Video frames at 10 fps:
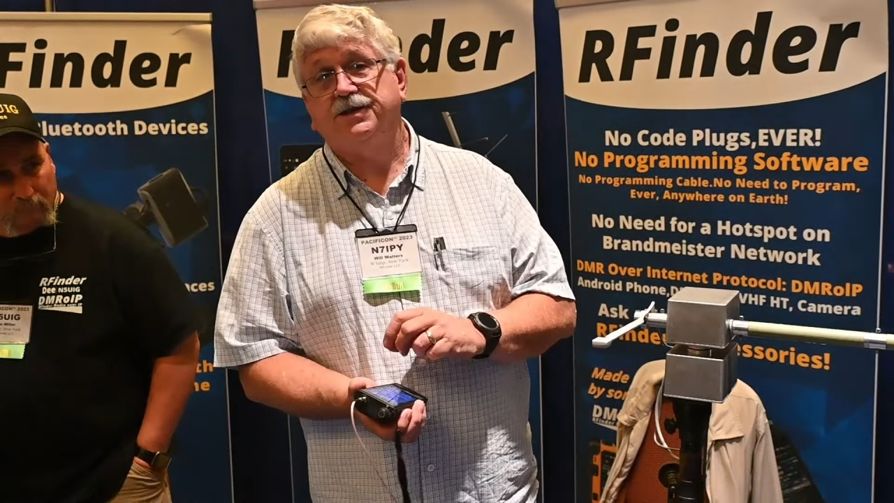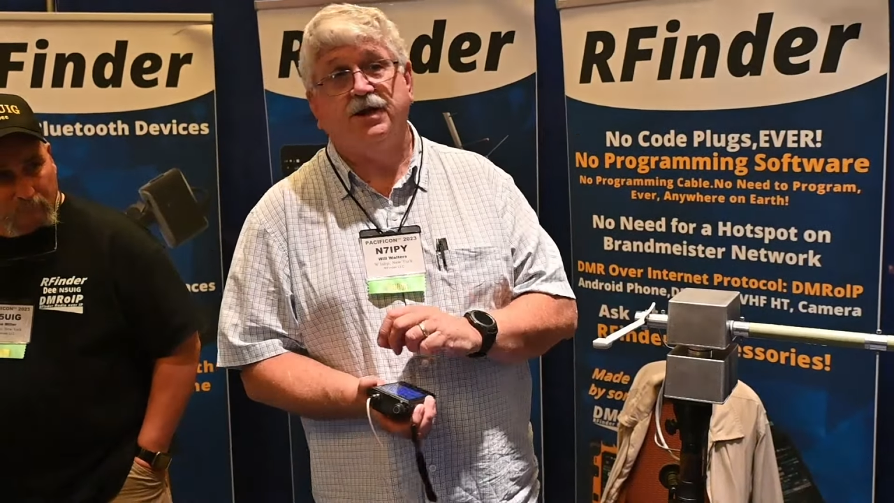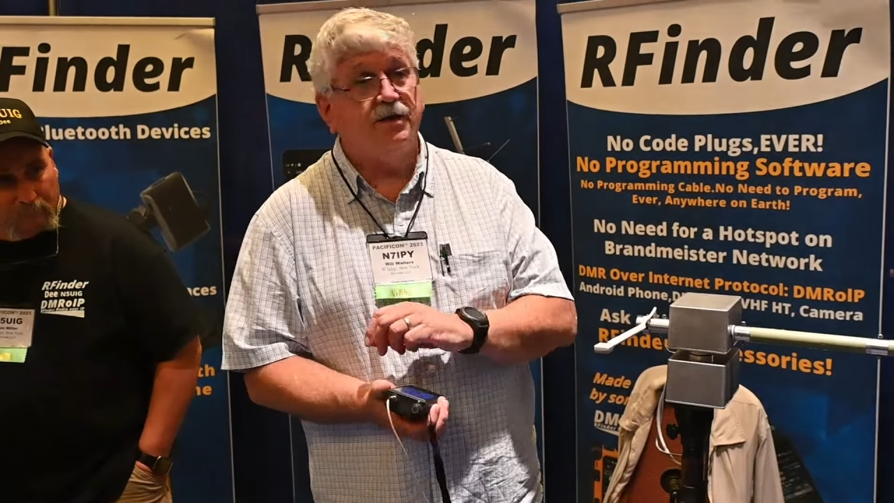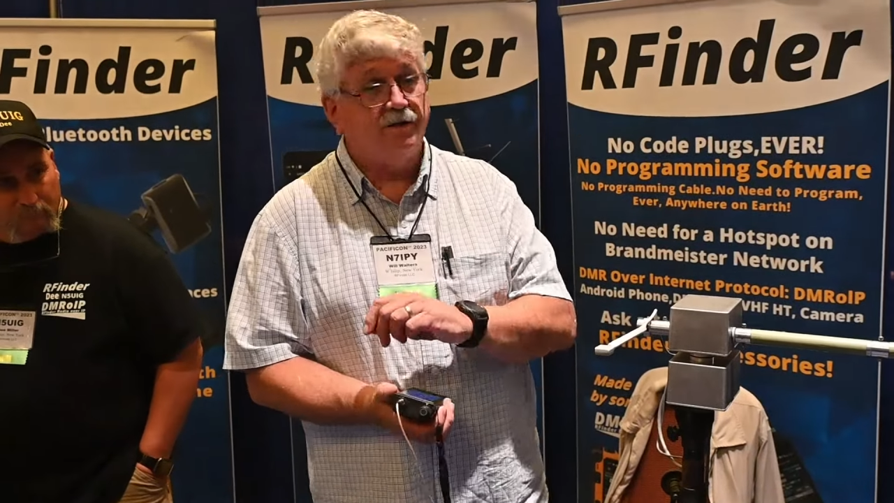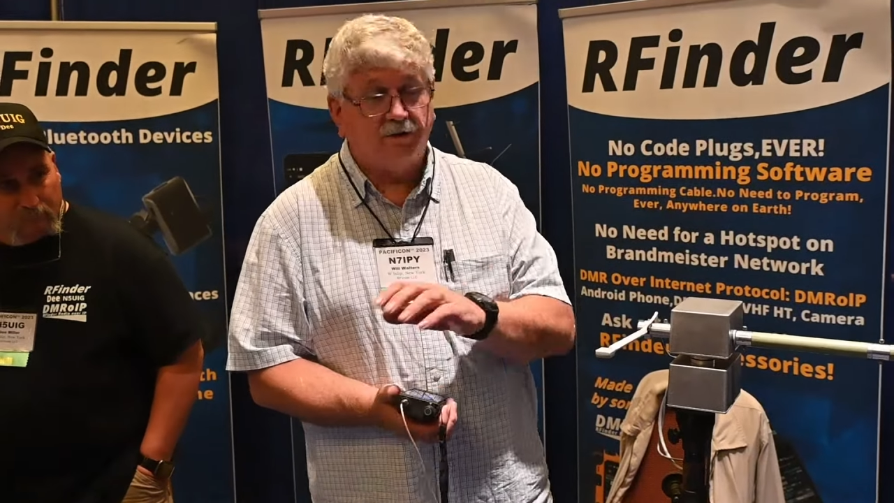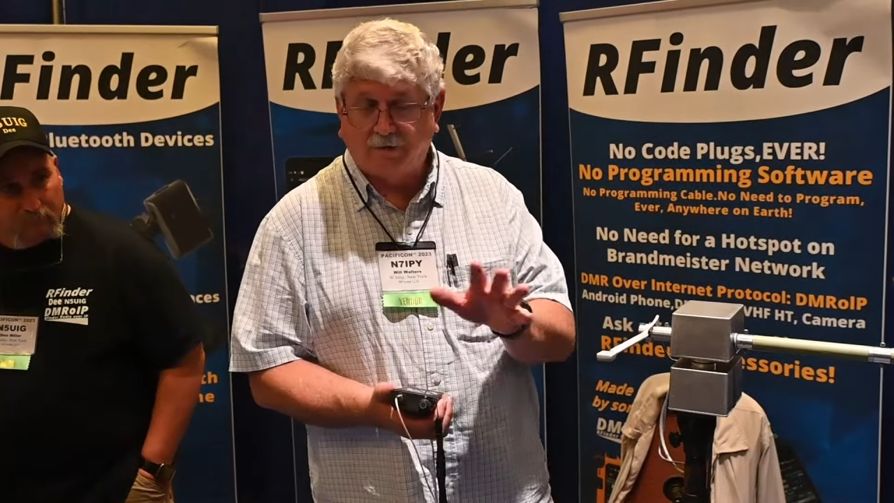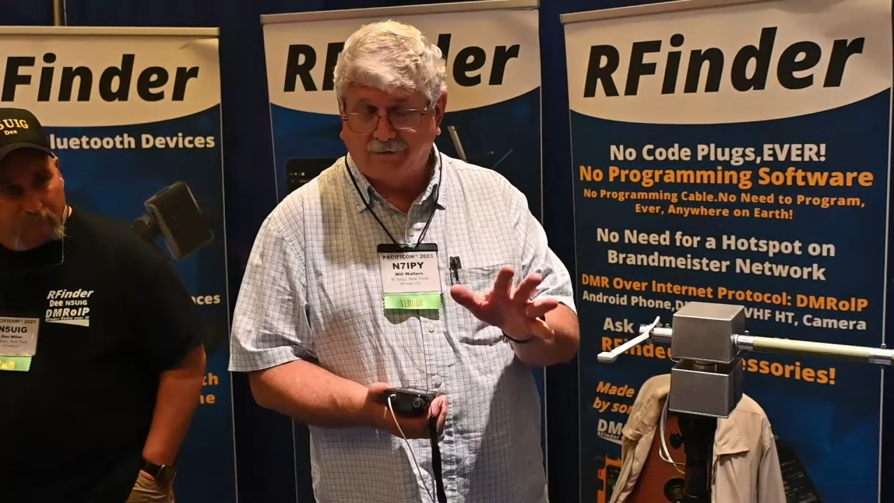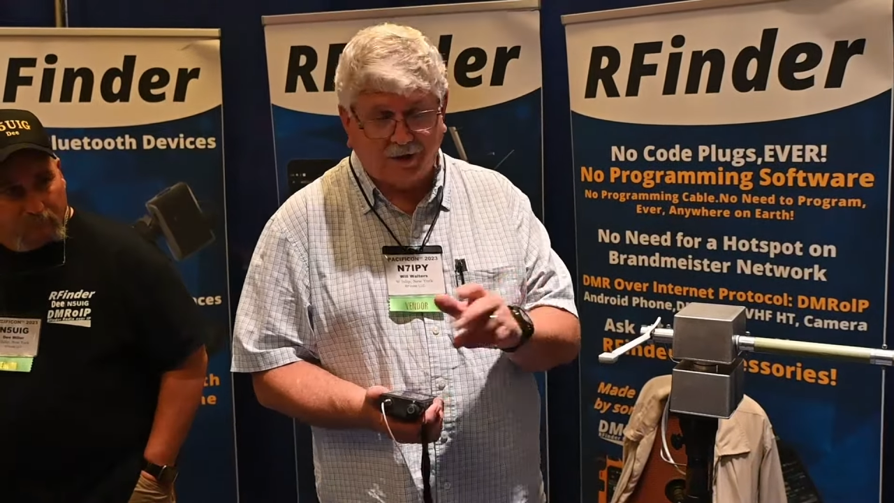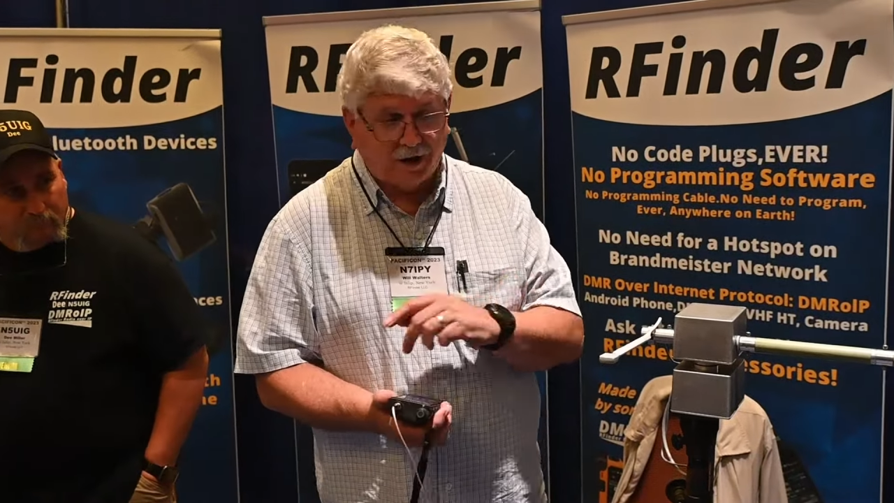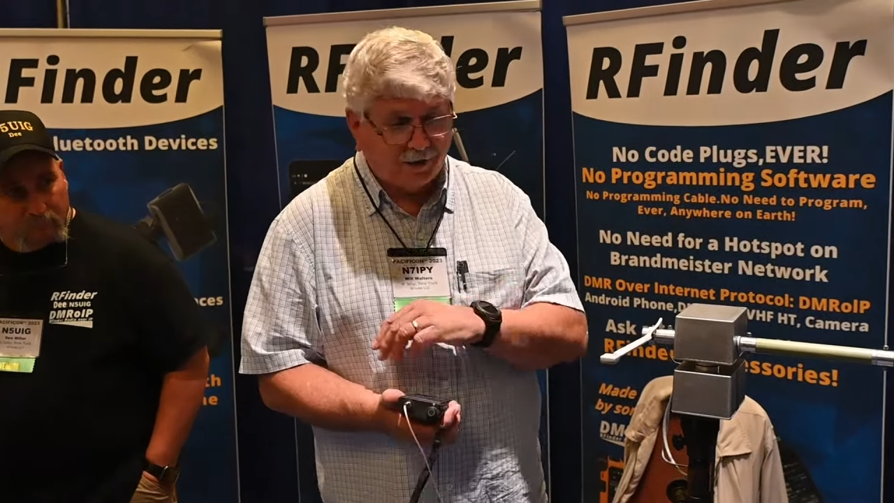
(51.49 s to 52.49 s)
and
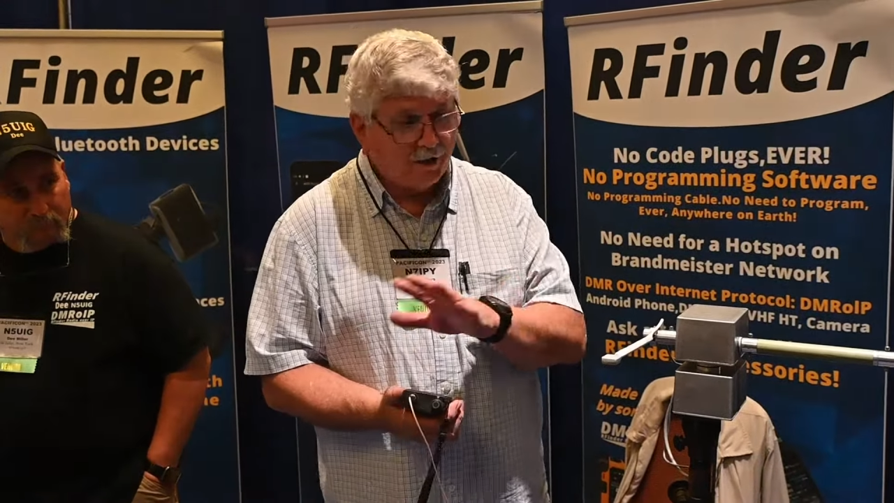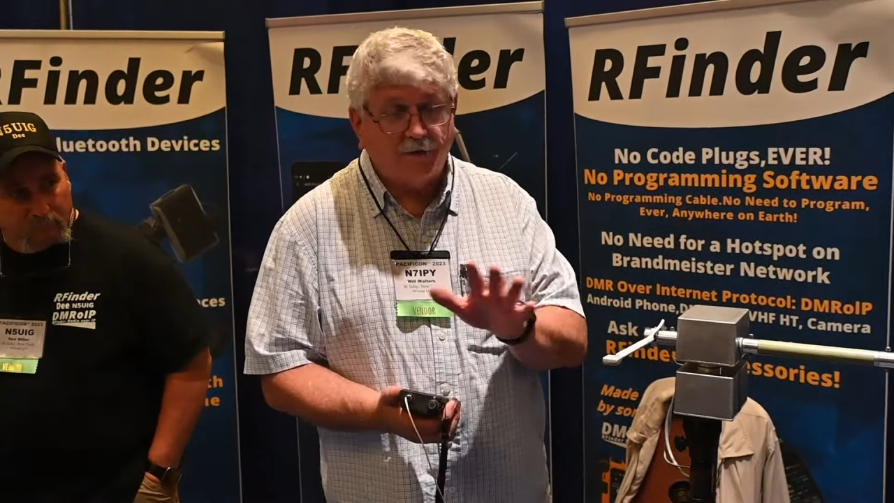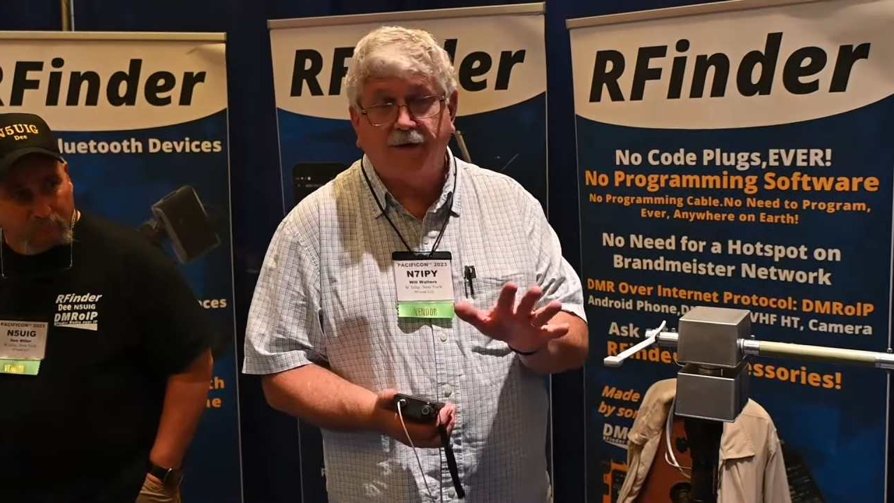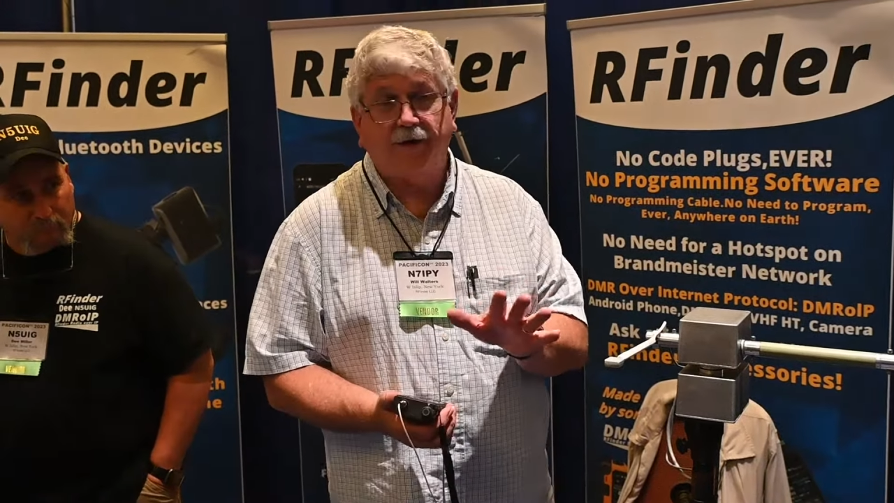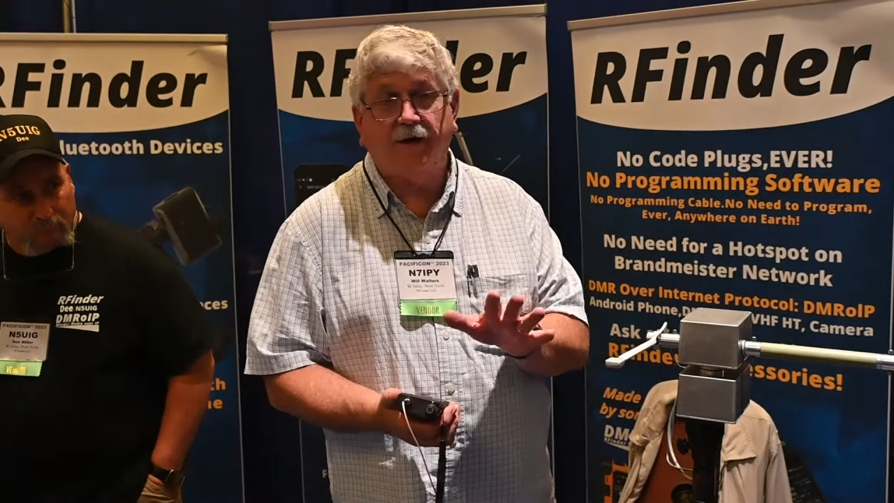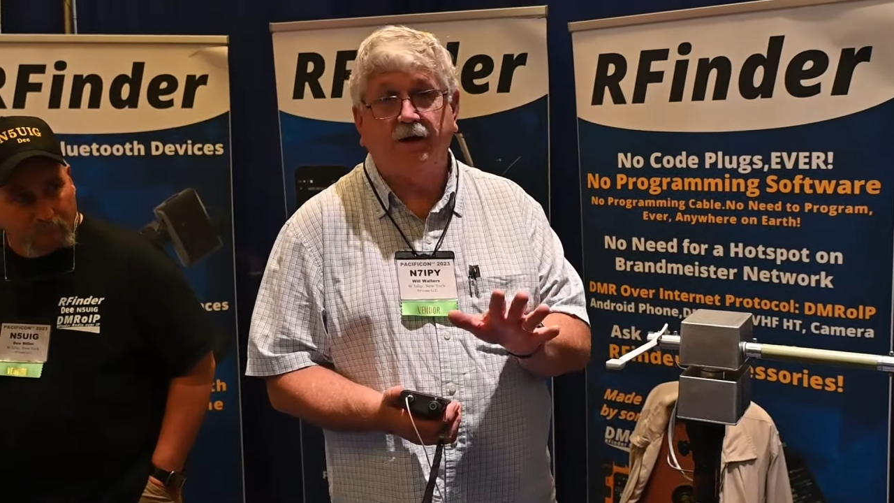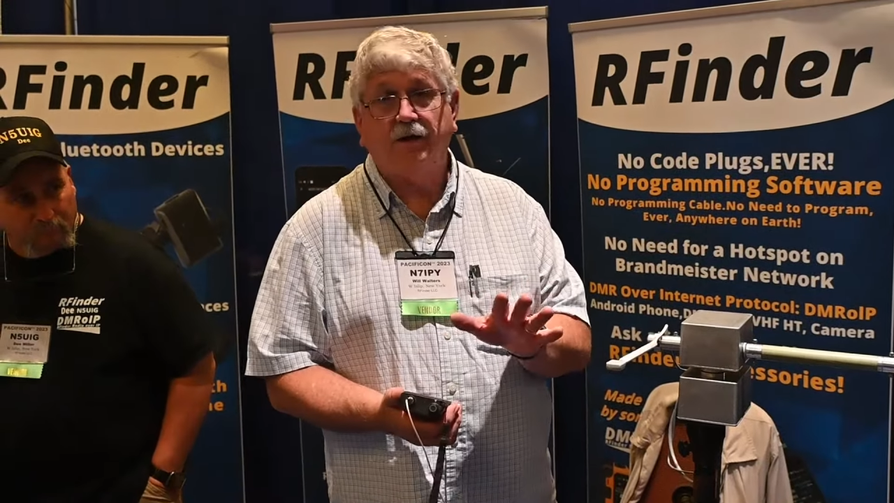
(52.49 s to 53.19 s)
everything.